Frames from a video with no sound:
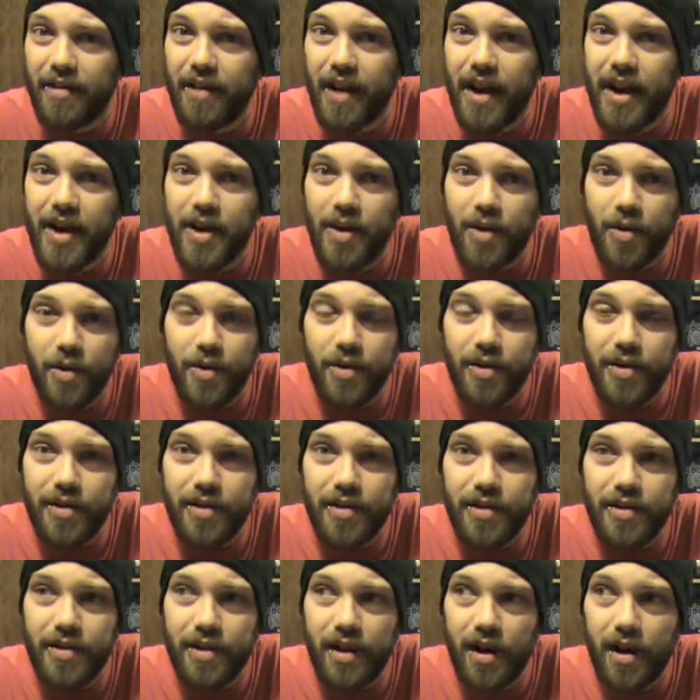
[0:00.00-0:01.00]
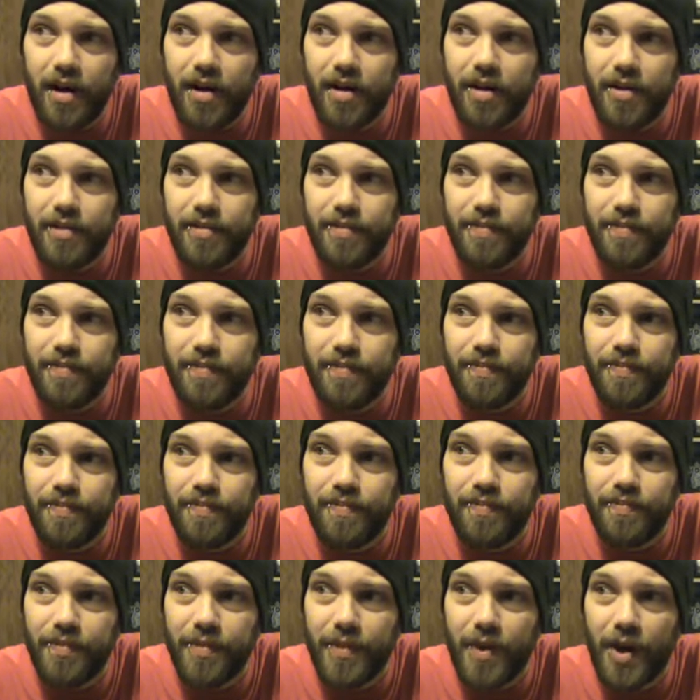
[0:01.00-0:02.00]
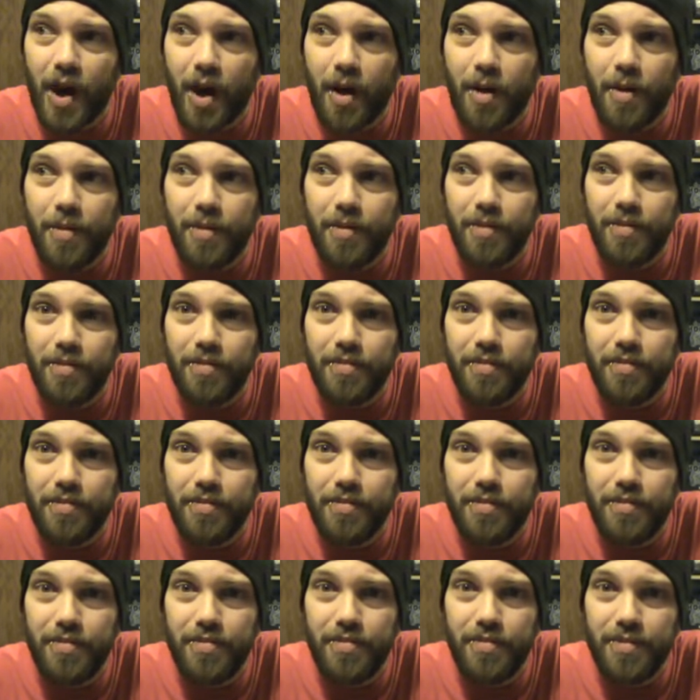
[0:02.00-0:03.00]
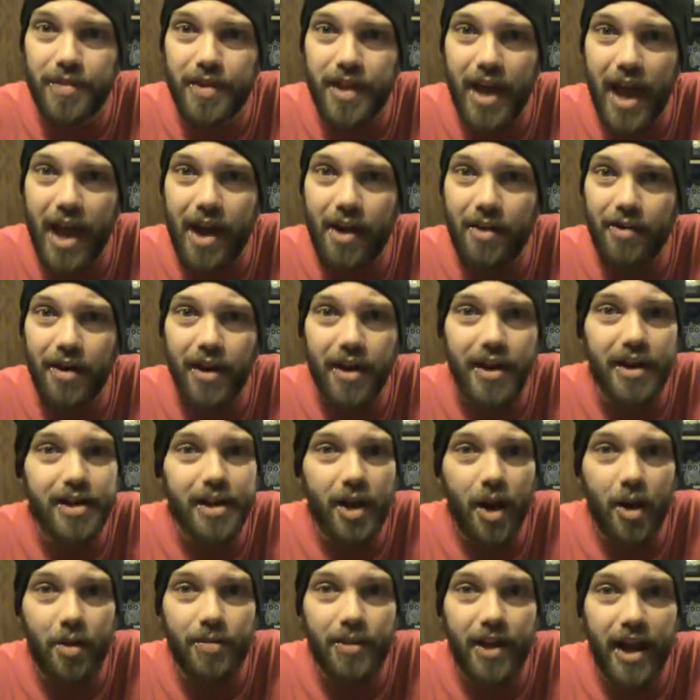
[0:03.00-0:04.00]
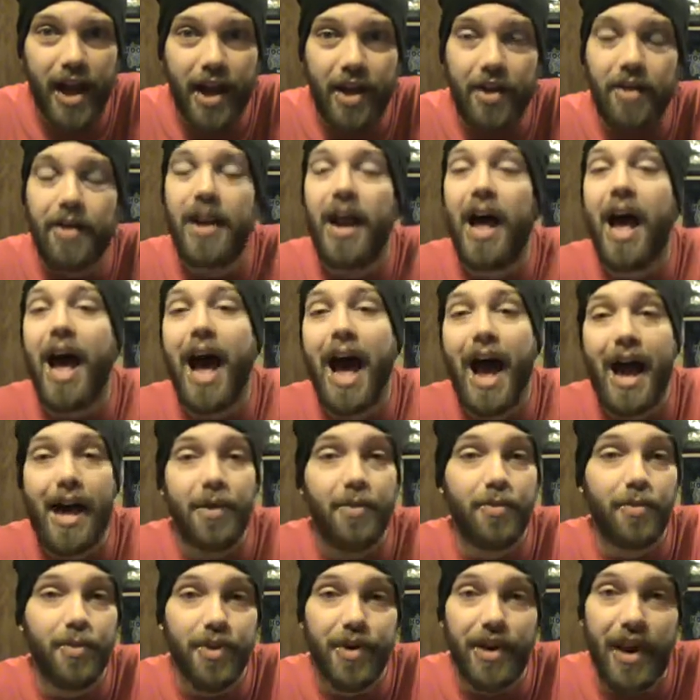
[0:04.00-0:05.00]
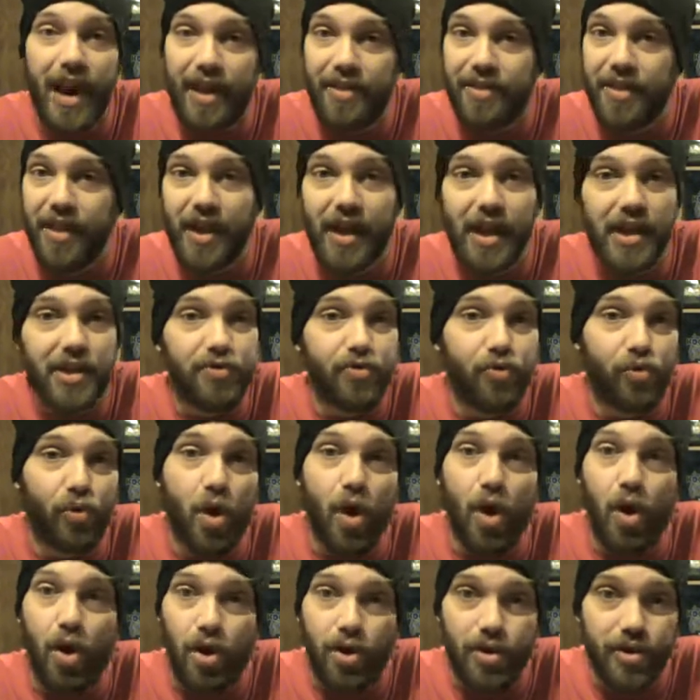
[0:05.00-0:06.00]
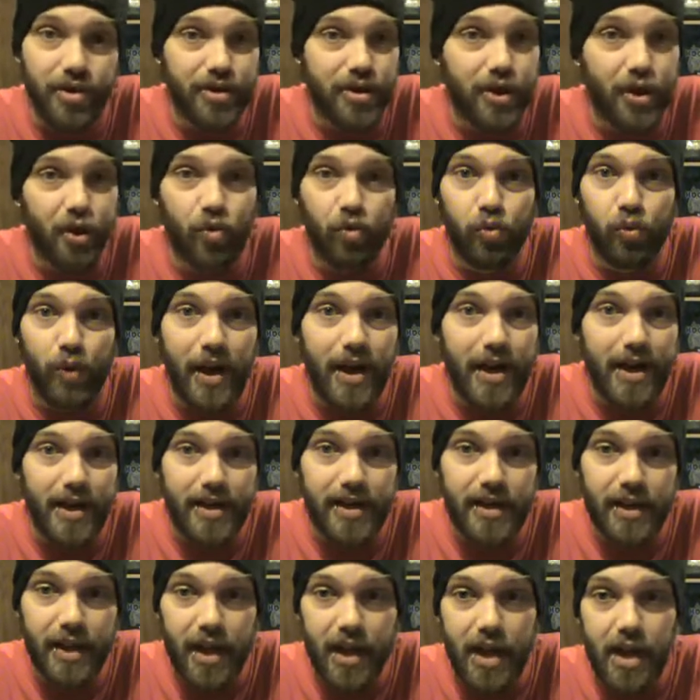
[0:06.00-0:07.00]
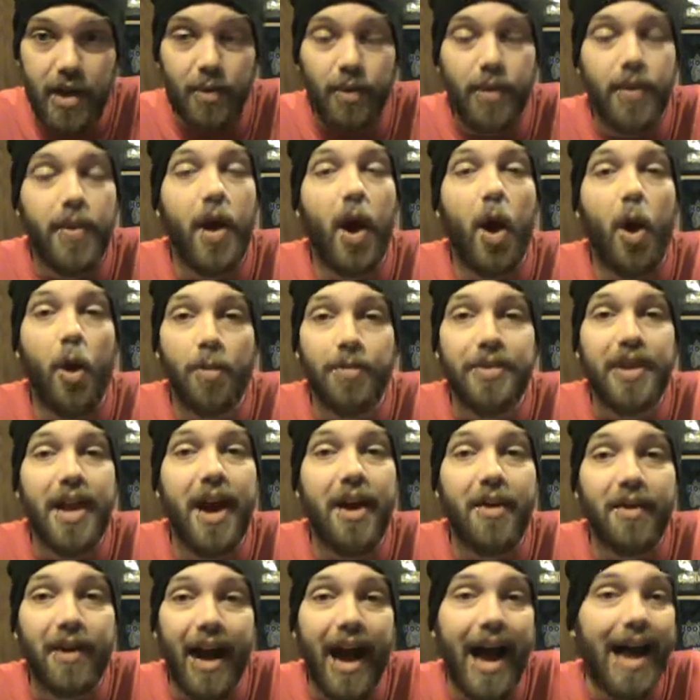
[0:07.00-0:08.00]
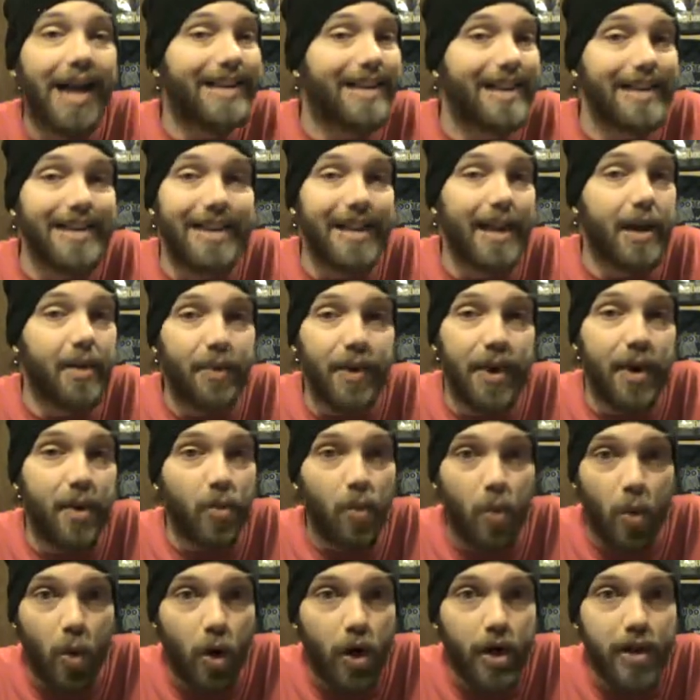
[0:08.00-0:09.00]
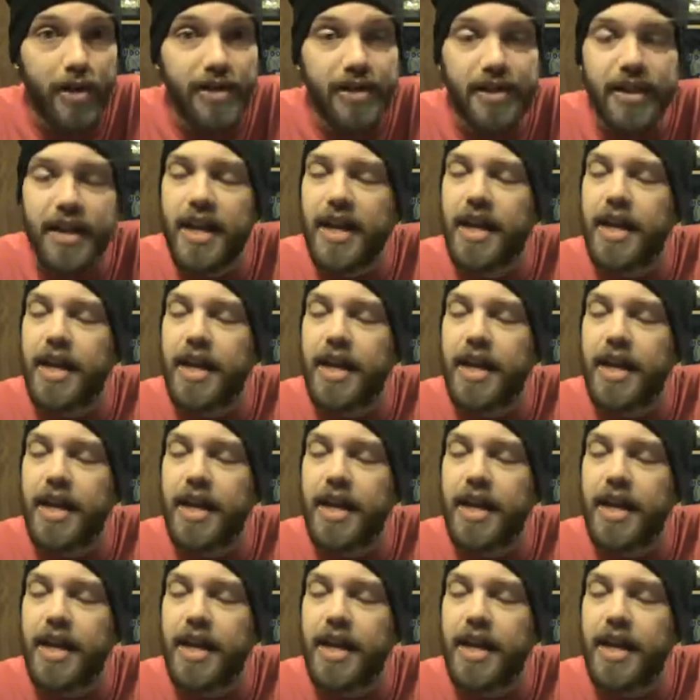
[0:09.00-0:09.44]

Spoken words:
Randy Orton go down in his hometown? I would. I think it draws great. When the hometown guy doesn't get what he wants,